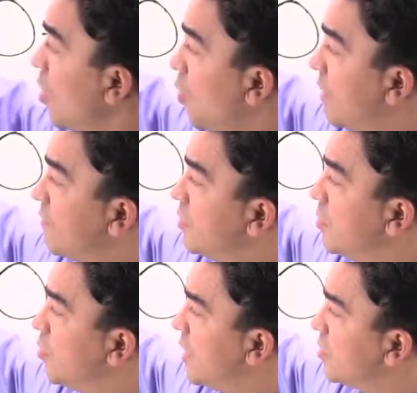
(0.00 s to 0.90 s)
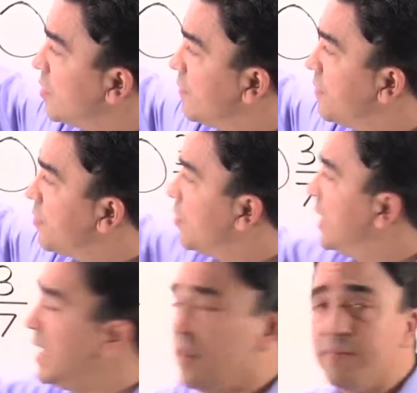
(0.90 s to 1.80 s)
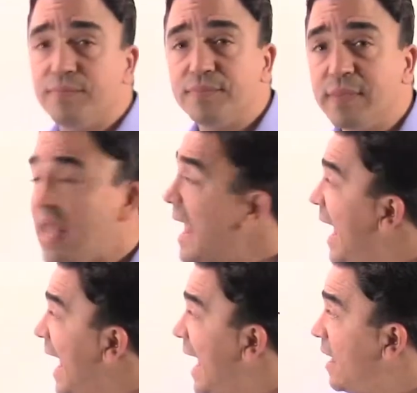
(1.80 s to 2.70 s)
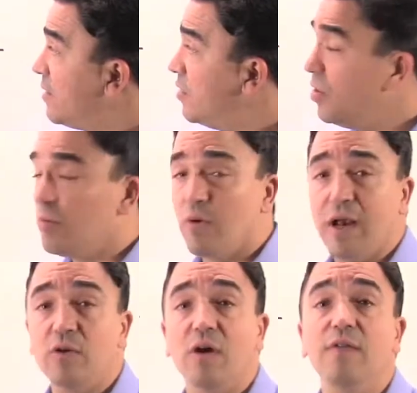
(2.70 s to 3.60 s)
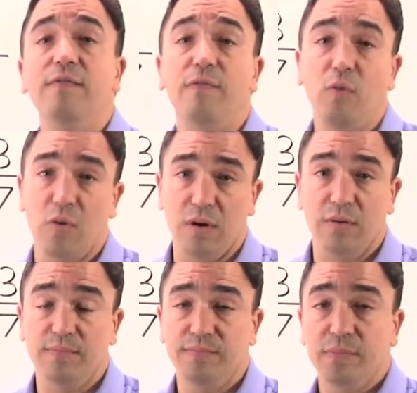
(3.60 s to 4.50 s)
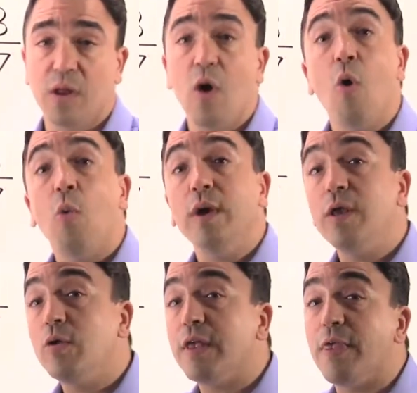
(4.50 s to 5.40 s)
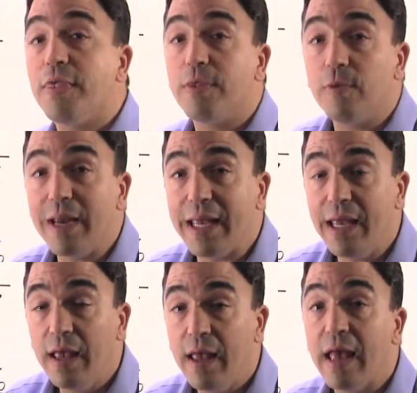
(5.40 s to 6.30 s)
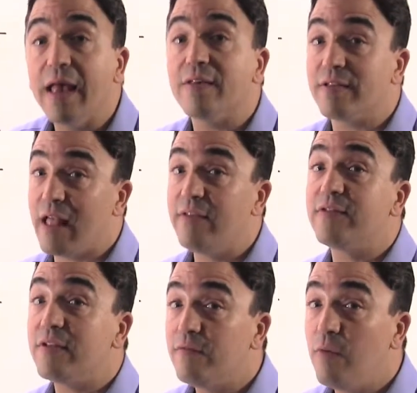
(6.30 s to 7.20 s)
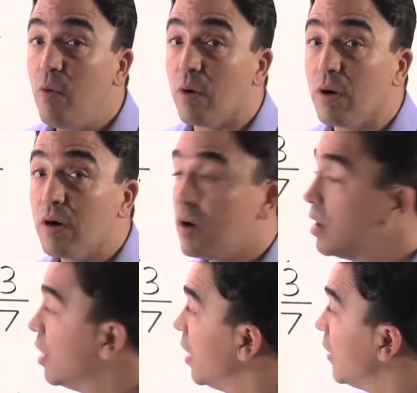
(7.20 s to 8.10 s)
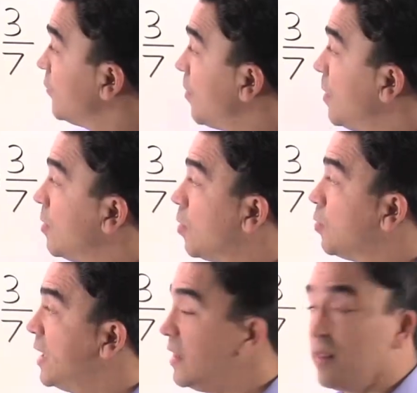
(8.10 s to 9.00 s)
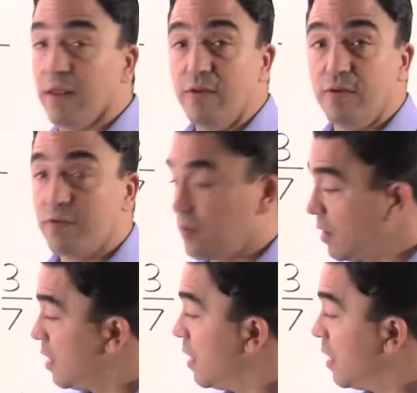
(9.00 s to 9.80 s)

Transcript: We have a numerator of 3 and a numerator of 4. We know that 3 is less than 4. So we will read this.